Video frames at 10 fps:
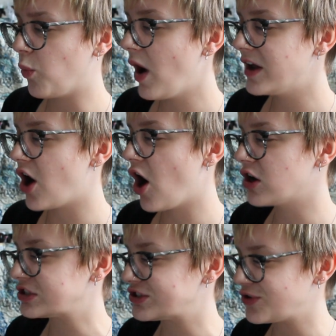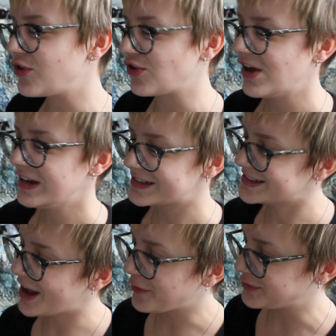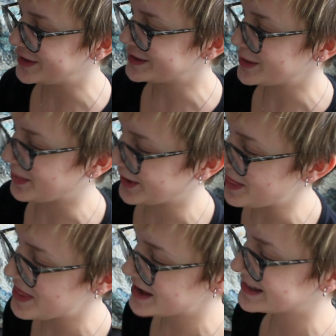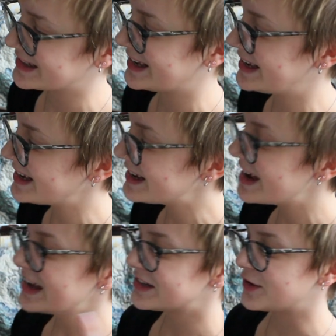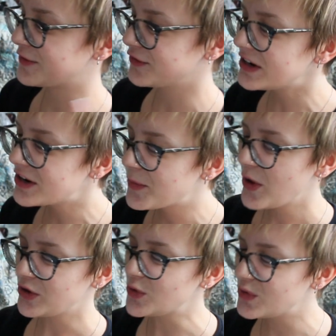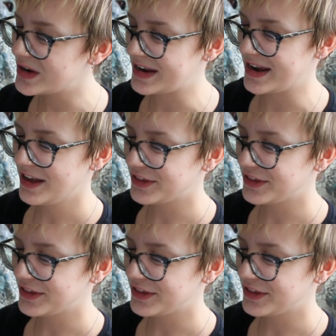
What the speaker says: one our soul, self-discipline this key to freedom, unity,